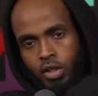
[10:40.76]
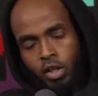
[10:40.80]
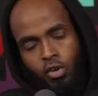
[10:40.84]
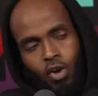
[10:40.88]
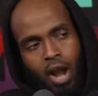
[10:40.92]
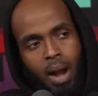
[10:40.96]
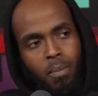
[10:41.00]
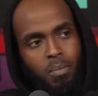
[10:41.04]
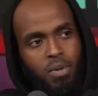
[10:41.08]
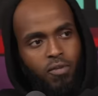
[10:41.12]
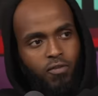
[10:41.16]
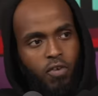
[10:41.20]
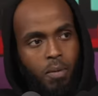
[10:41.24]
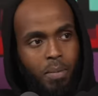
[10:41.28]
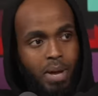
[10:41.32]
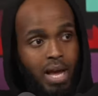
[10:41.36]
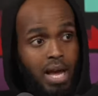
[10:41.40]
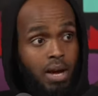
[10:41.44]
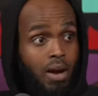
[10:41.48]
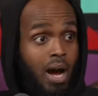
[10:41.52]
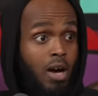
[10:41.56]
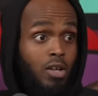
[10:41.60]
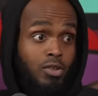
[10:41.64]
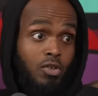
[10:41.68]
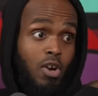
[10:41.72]
They grabbed me from
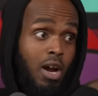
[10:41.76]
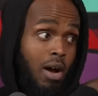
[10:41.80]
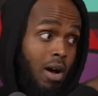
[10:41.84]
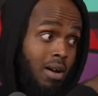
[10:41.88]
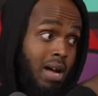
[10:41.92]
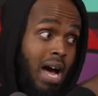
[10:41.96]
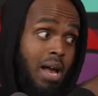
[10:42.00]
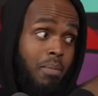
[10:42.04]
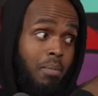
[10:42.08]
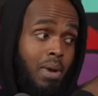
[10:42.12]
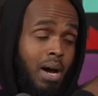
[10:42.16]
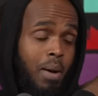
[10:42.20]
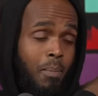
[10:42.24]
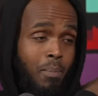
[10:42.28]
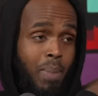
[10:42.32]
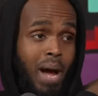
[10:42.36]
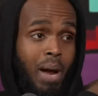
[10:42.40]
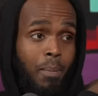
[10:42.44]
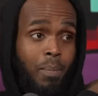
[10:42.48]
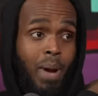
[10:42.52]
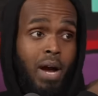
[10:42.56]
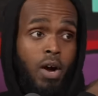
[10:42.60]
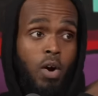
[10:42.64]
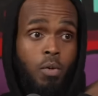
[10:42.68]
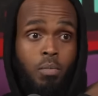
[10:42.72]
here. I was, I had my
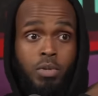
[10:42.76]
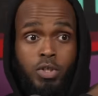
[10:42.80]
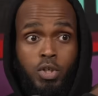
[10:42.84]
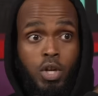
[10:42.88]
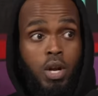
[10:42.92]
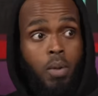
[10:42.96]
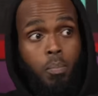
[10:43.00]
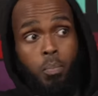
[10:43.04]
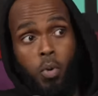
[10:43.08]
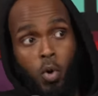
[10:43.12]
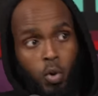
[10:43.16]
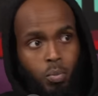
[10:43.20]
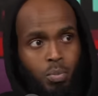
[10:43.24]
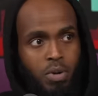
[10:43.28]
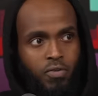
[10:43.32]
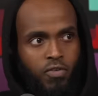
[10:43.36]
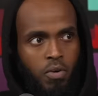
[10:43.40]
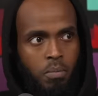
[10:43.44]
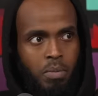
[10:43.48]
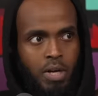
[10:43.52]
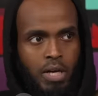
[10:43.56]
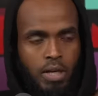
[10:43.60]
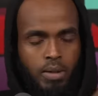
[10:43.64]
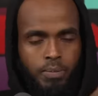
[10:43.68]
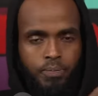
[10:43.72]
backpack on me, so they pulled me
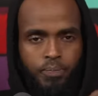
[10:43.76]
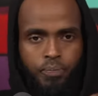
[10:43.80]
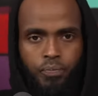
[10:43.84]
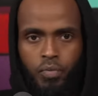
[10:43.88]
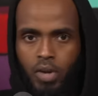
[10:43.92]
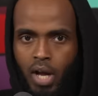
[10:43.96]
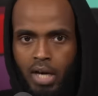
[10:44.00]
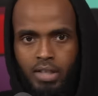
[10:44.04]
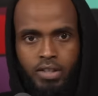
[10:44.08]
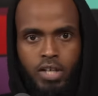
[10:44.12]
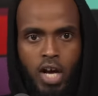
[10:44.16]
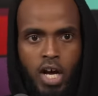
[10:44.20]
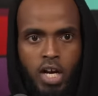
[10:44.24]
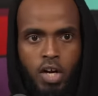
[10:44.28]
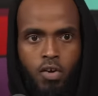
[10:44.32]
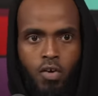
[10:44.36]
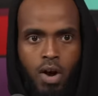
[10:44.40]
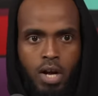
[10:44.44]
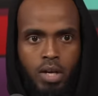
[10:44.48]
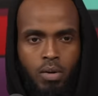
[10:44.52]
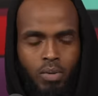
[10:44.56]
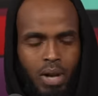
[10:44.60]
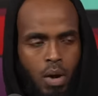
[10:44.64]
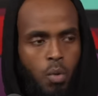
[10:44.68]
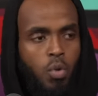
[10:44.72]
from there I turned
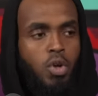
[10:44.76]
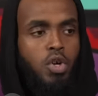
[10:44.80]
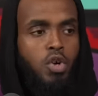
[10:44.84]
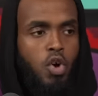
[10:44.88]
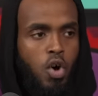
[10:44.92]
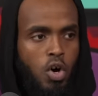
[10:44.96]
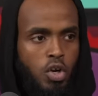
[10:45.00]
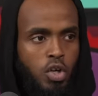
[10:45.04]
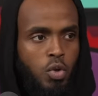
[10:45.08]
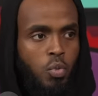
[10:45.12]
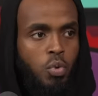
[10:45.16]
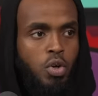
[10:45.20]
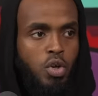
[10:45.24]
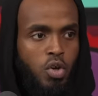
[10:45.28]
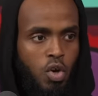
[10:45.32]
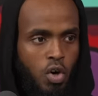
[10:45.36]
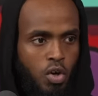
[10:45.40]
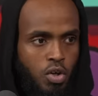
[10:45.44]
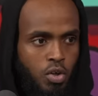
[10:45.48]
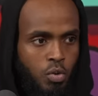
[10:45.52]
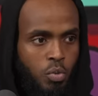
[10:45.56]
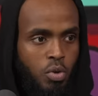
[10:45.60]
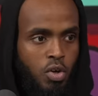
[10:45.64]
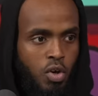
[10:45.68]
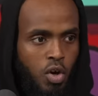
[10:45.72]
around and was like, what you got on you? What you
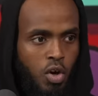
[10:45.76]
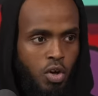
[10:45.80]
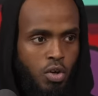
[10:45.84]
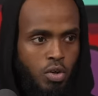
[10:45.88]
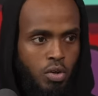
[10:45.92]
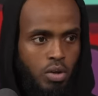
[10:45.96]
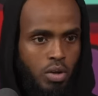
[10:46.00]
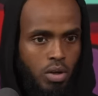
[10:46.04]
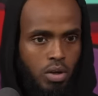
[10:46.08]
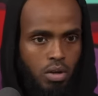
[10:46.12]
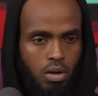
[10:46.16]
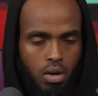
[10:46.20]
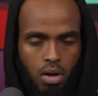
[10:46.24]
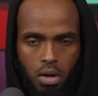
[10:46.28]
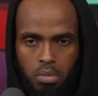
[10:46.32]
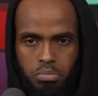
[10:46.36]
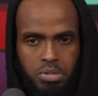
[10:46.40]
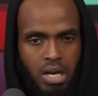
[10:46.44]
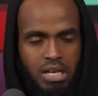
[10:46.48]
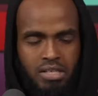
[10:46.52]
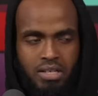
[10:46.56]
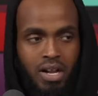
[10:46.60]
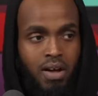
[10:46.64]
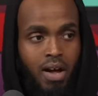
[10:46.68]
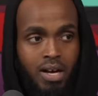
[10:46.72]
got on you? What you got on you?
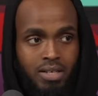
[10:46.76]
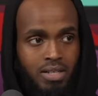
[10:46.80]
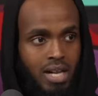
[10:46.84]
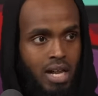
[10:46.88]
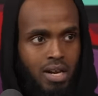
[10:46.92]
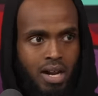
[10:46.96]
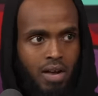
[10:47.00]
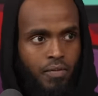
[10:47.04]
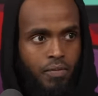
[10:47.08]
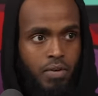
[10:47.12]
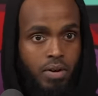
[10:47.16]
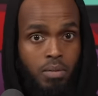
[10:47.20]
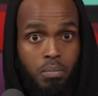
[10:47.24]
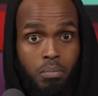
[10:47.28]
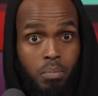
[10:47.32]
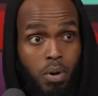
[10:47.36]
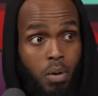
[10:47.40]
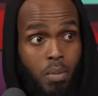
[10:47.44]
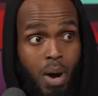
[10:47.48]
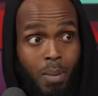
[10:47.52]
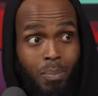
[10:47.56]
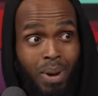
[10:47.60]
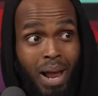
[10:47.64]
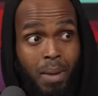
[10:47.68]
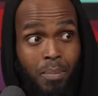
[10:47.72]
I was, like, I was like, nothing.
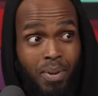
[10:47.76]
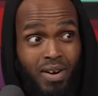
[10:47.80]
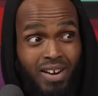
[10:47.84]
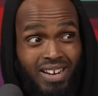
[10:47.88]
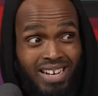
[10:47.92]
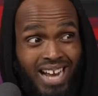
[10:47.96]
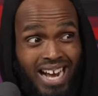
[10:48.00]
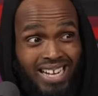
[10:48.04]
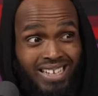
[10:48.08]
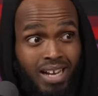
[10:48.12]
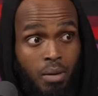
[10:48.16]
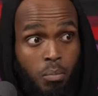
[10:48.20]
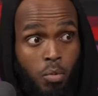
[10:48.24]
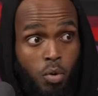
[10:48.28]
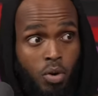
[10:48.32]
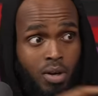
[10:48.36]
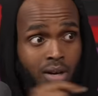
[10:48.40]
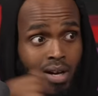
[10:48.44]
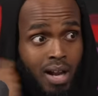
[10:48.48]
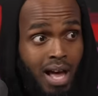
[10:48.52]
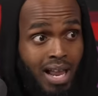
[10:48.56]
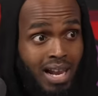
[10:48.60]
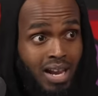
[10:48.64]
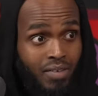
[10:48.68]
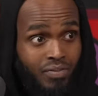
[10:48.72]
But my Blackberry died that
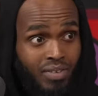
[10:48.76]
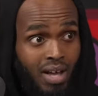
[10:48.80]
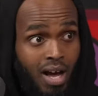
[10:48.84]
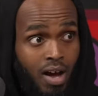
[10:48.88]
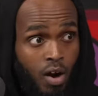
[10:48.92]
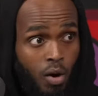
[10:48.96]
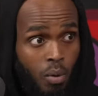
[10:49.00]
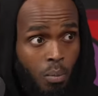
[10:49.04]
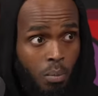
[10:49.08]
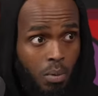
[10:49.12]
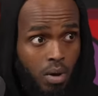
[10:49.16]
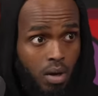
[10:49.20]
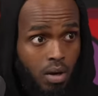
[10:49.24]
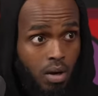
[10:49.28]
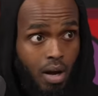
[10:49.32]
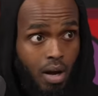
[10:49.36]
morning. I left it at home.